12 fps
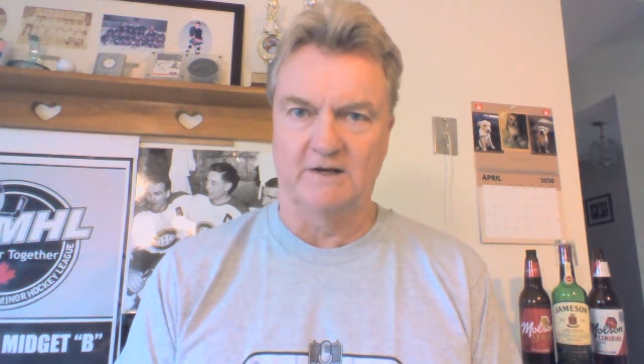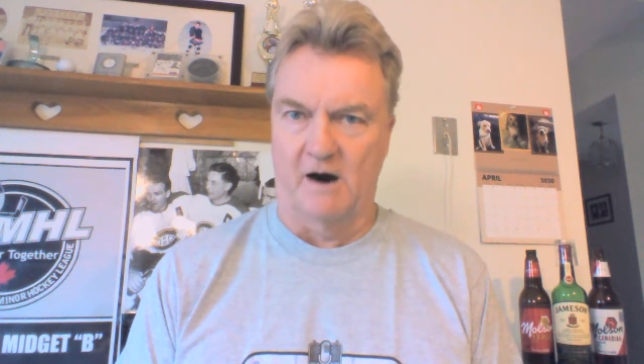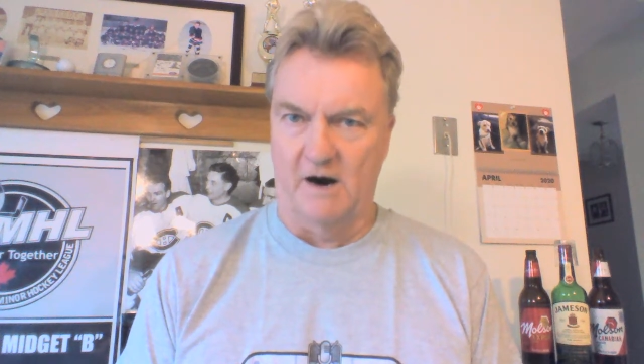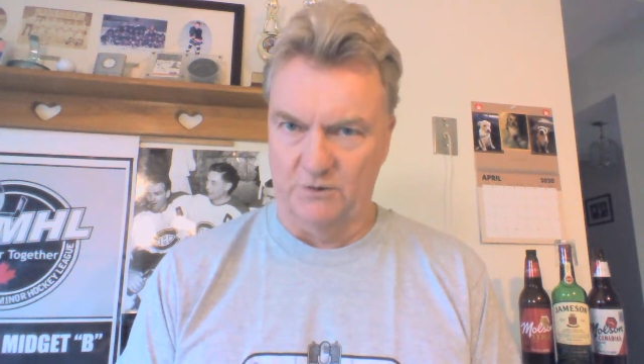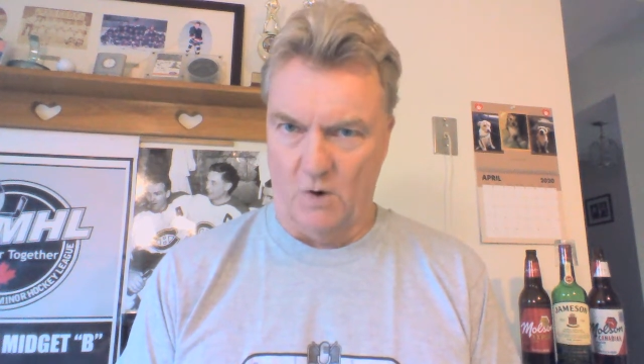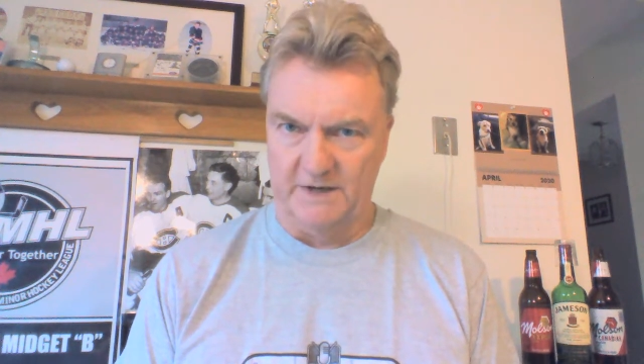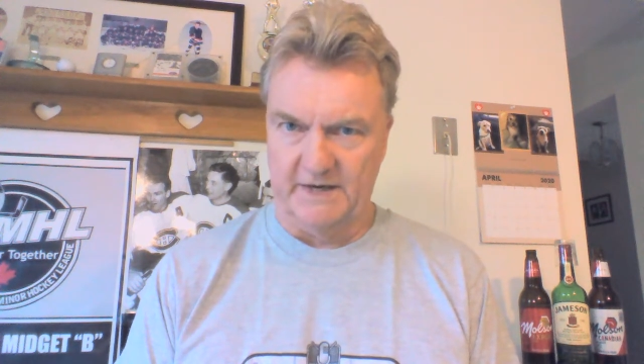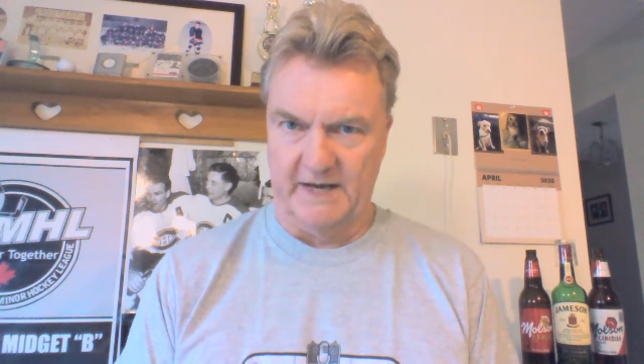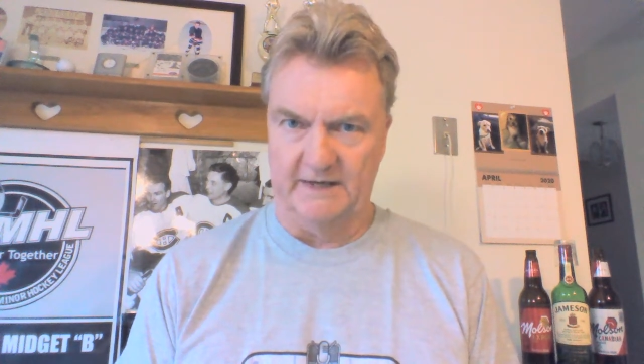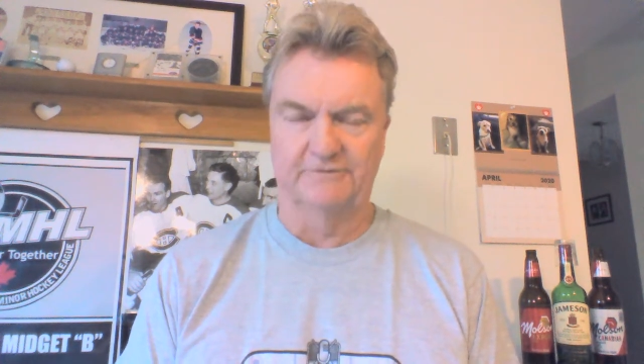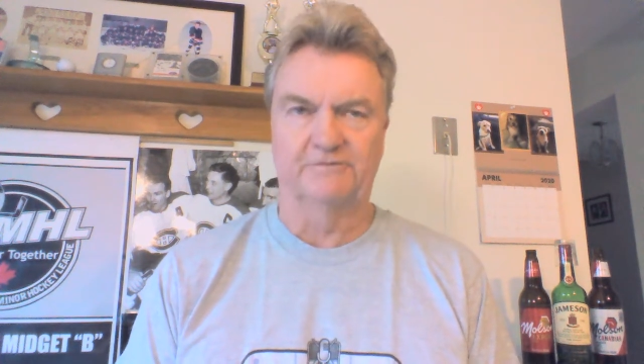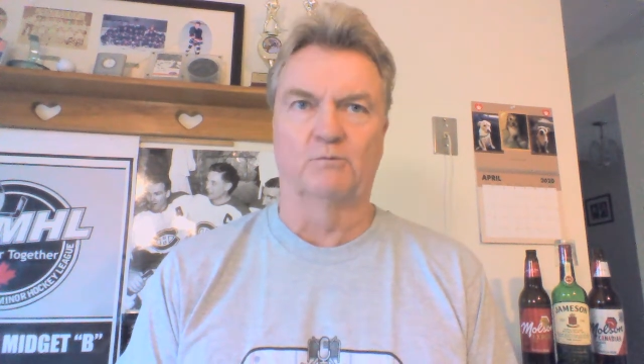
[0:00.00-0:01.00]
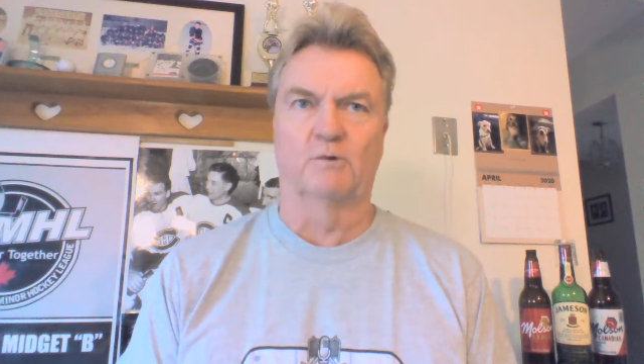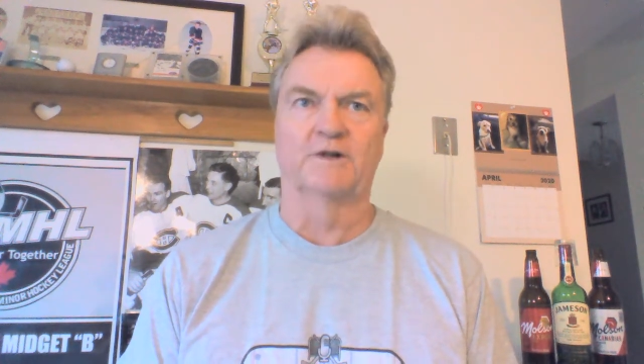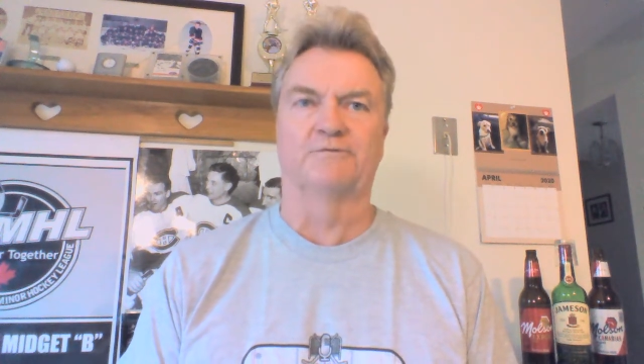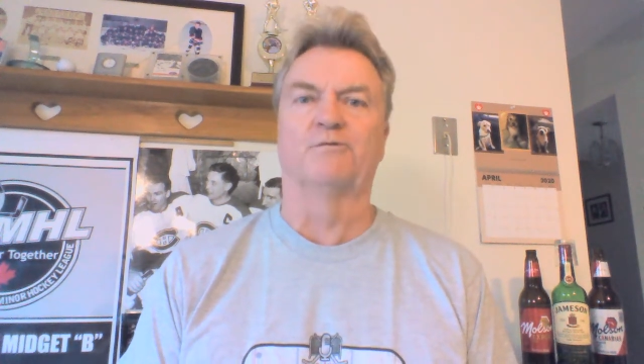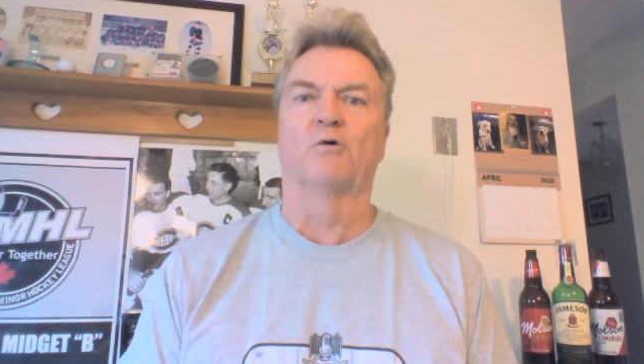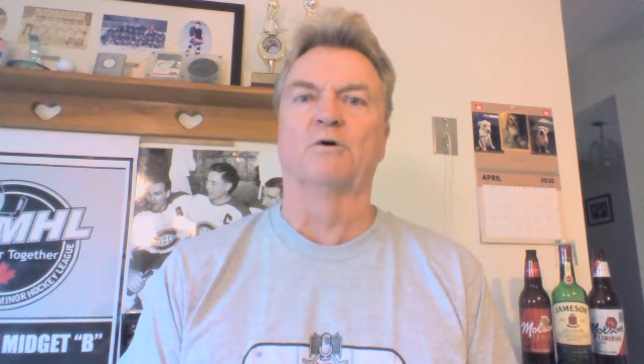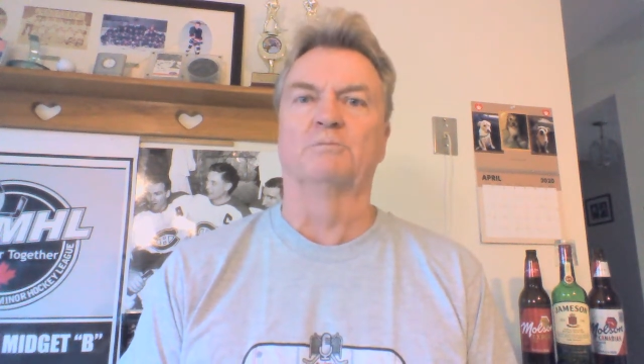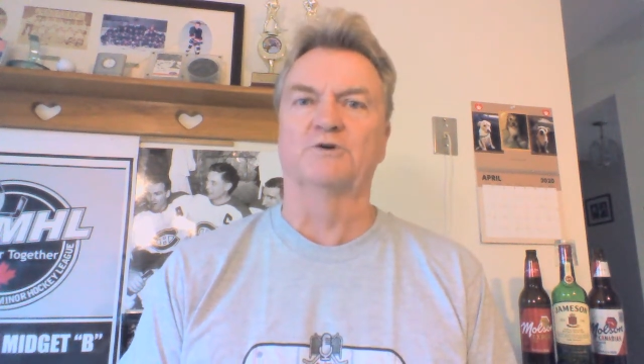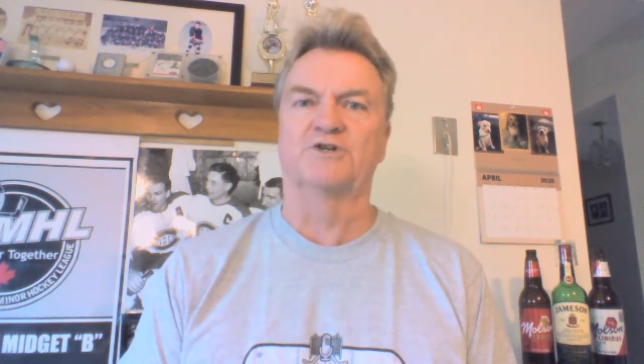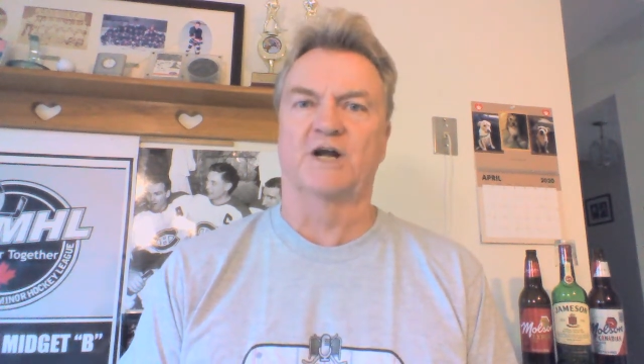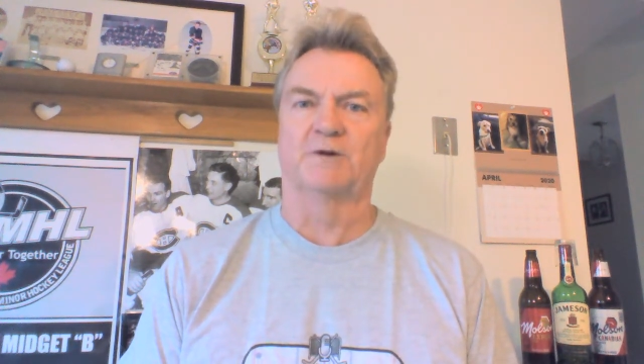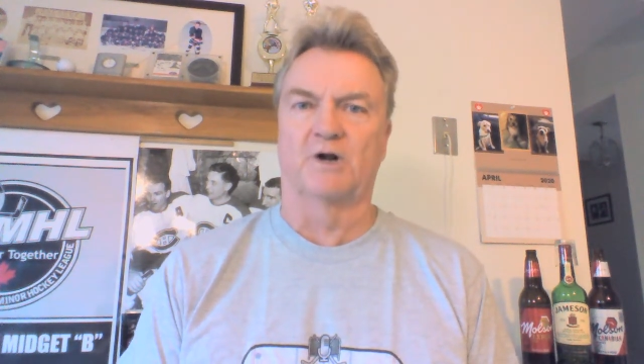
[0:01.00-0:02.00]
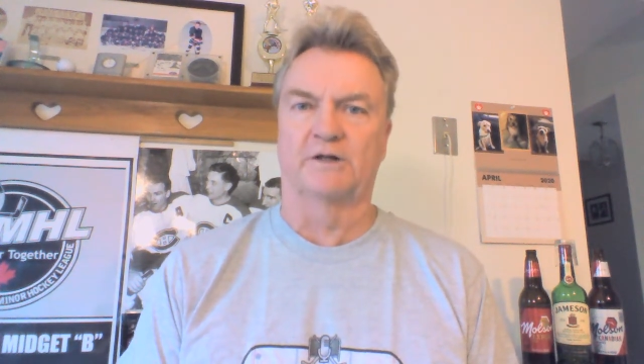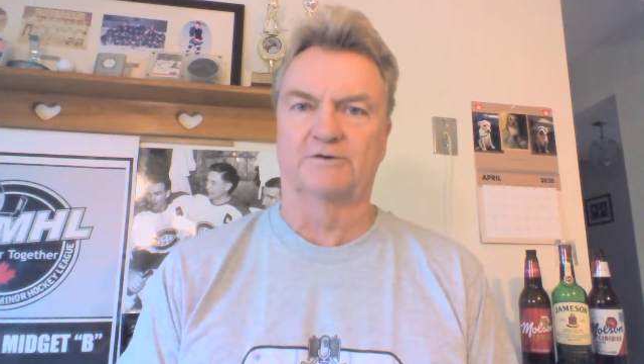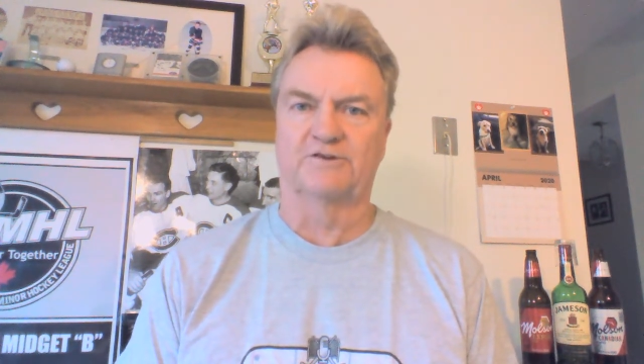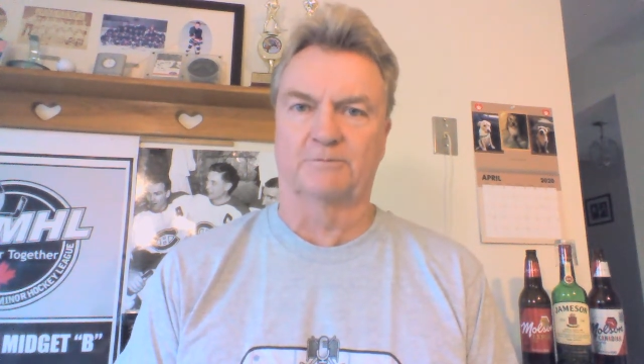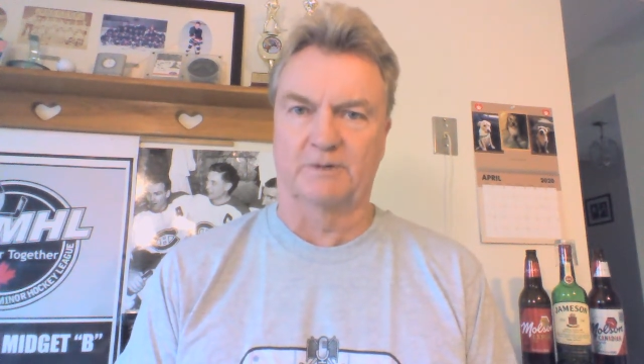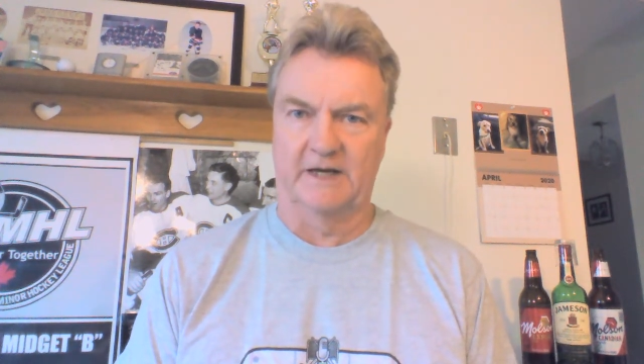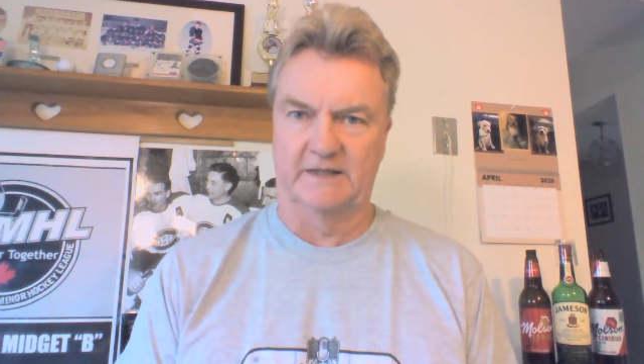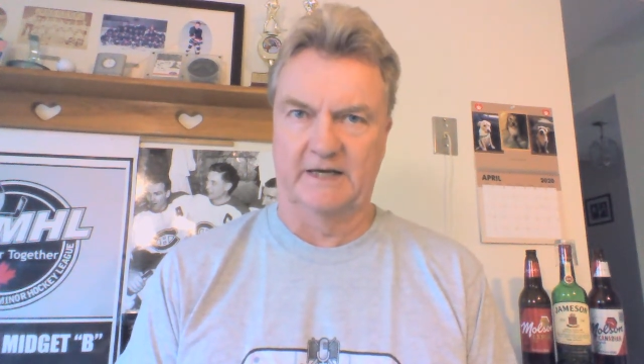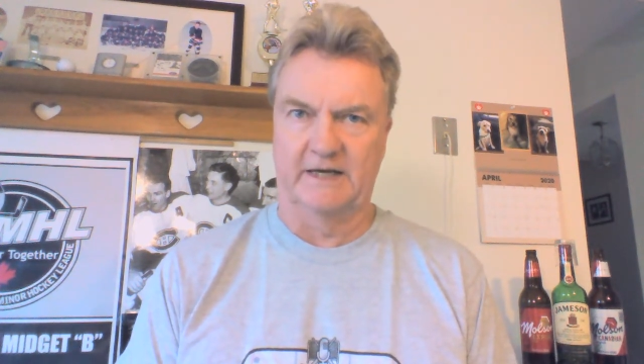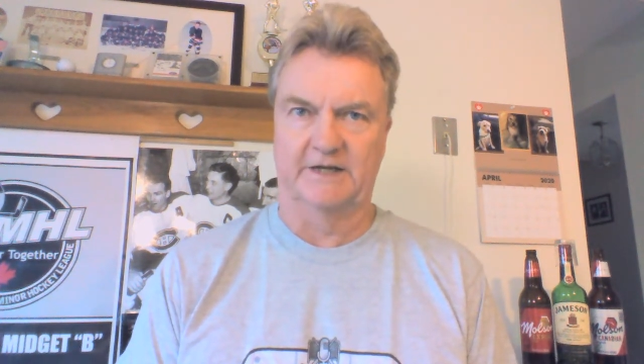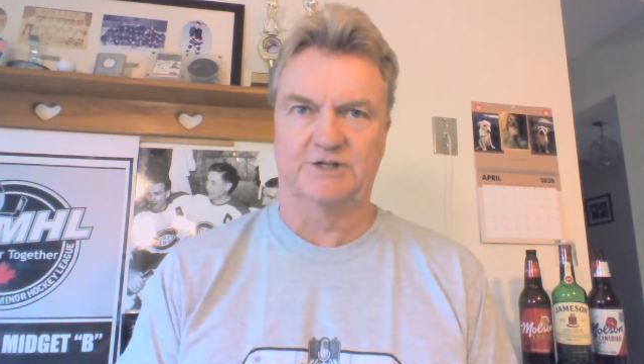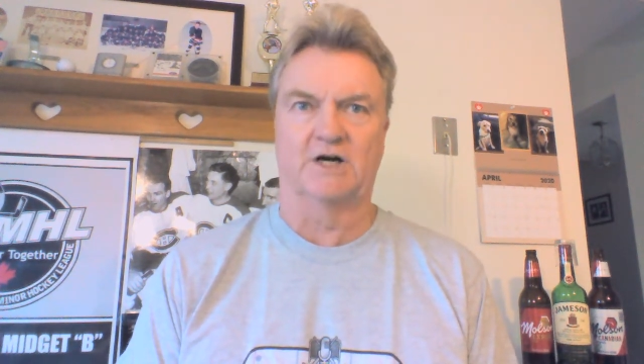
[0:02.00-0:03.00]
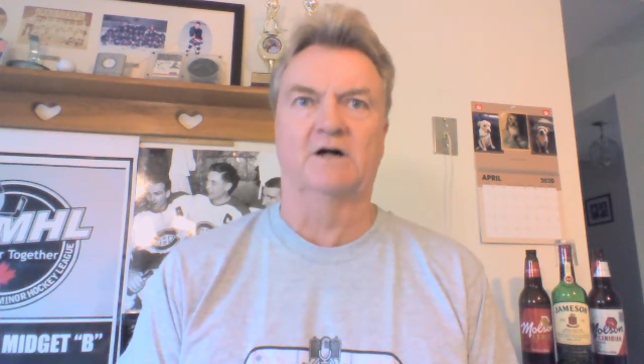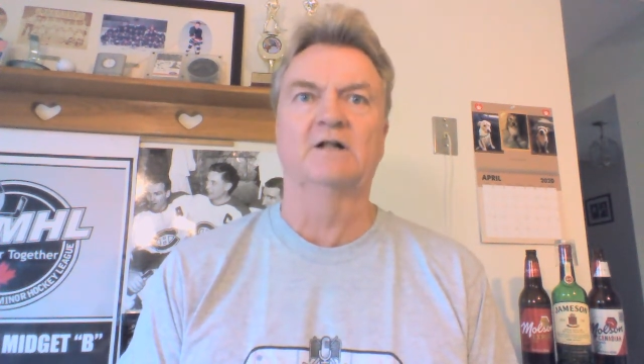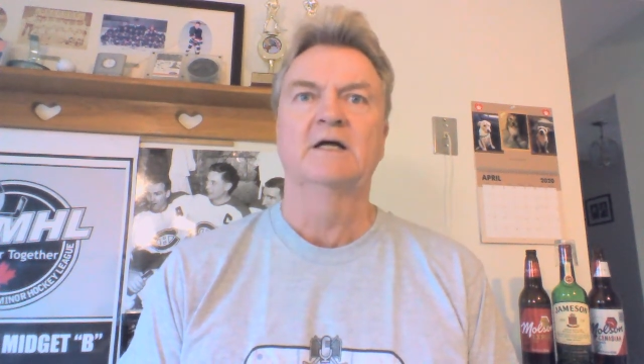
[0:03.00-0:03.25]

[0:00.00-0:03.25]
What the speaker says: Ottawa native, one of the 4 Boucher brothers that played in the NHL.